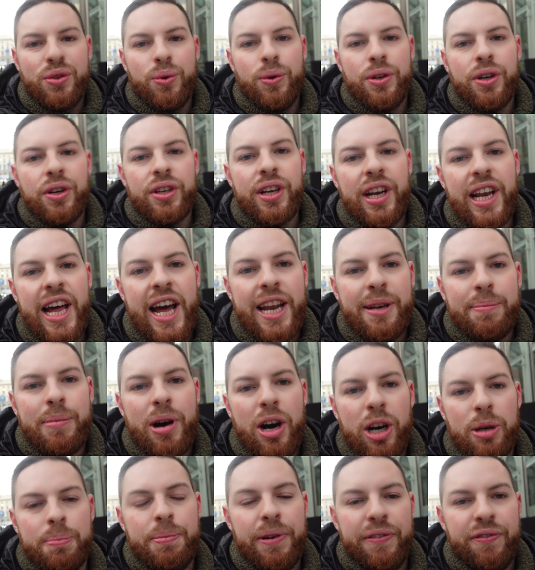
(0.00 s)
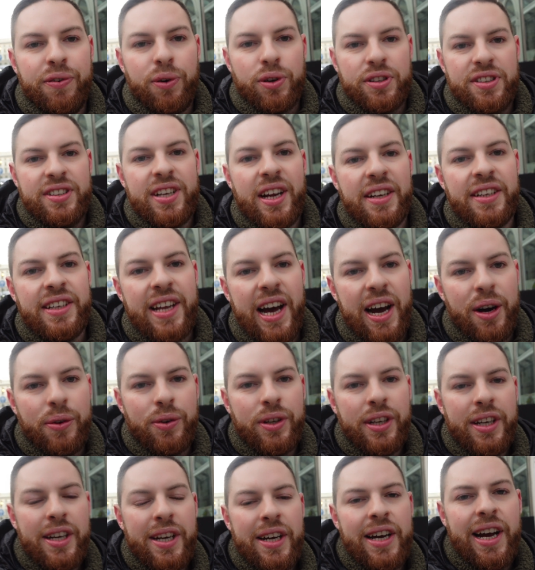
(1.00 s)
to another landmark before
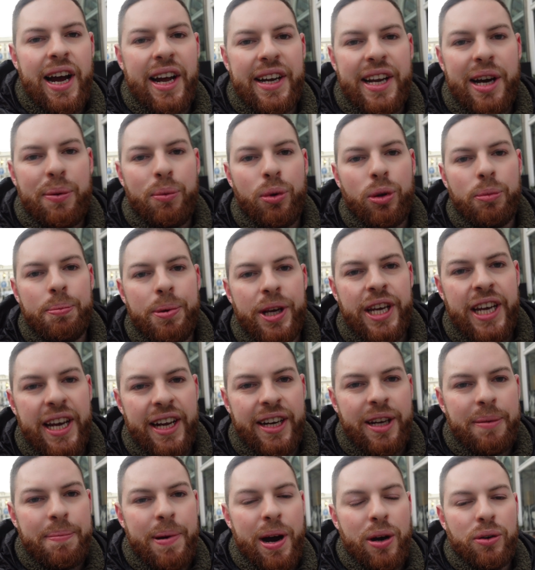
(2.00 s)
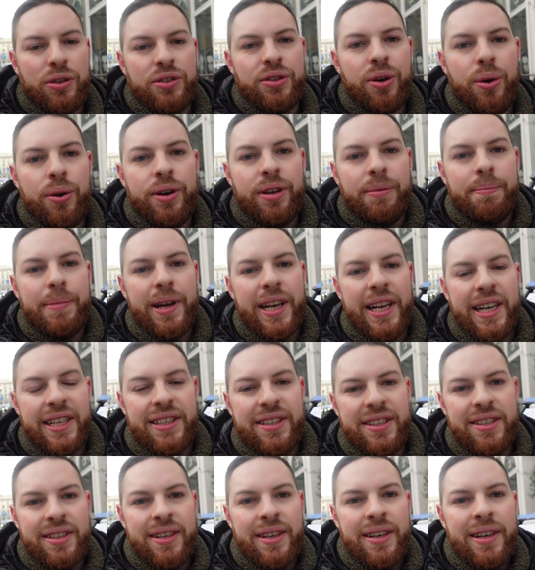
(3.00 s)
sundown, and that will be in about 30
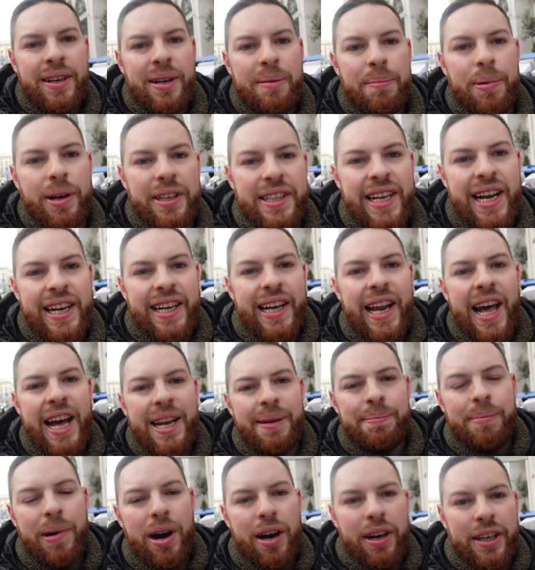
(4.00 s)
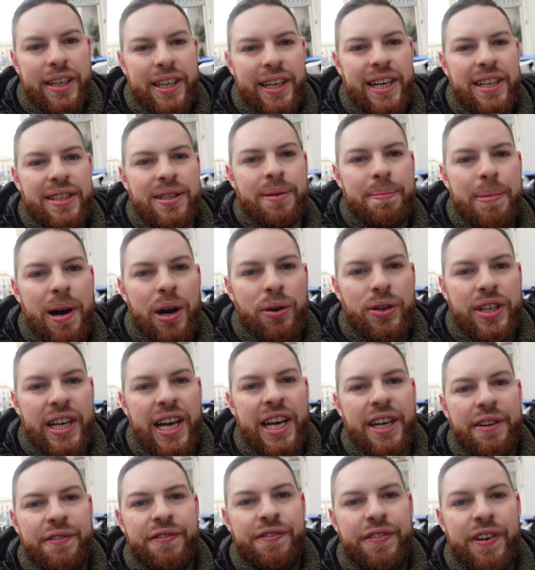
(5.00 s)
minutes. But that landmark is about
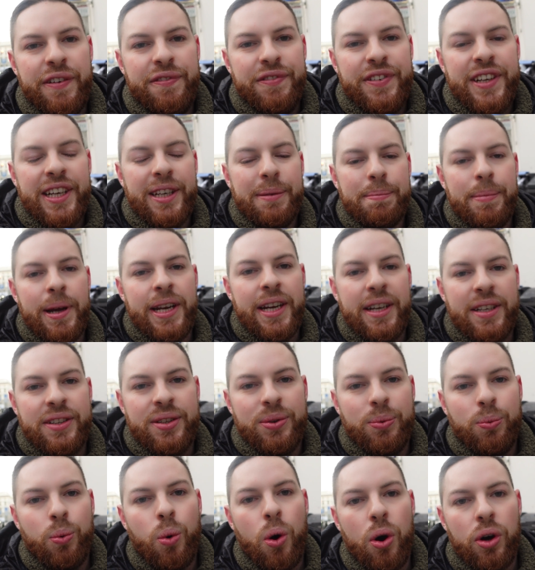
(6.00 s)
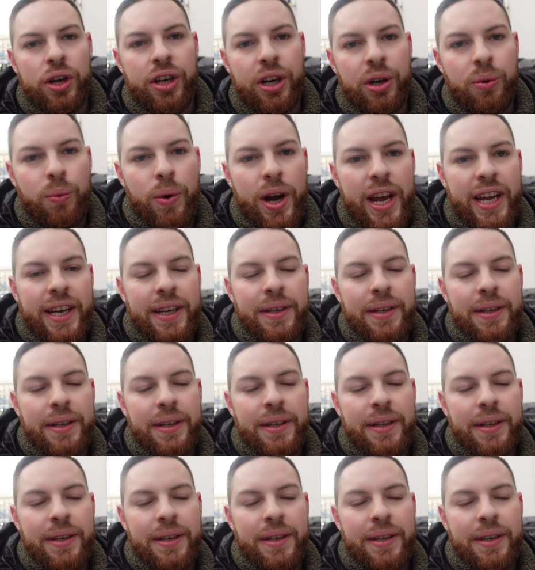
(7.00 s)
a 15-minute walk away.